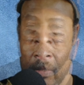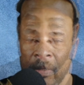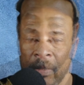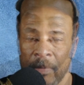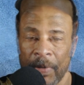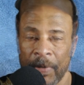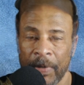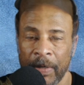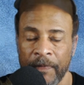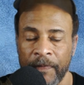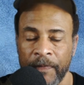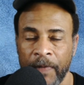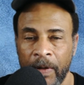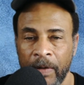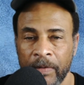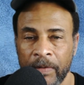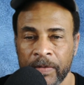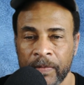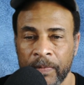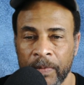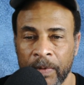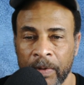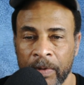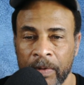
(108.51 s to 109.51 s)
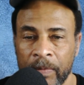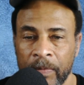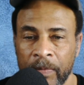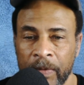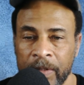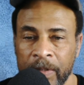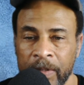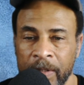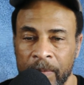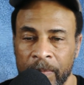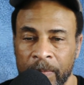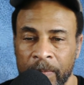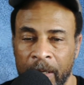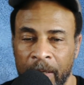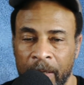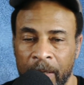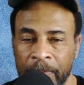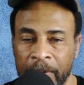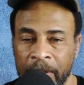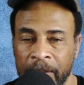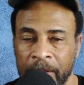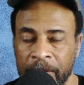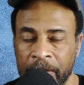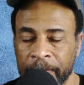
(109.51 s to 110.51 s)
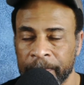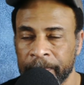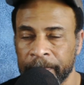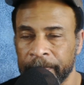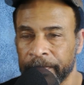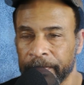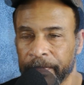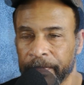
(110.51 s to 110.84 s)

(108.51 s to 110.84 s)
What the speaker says: the pitfalls of working with some companies.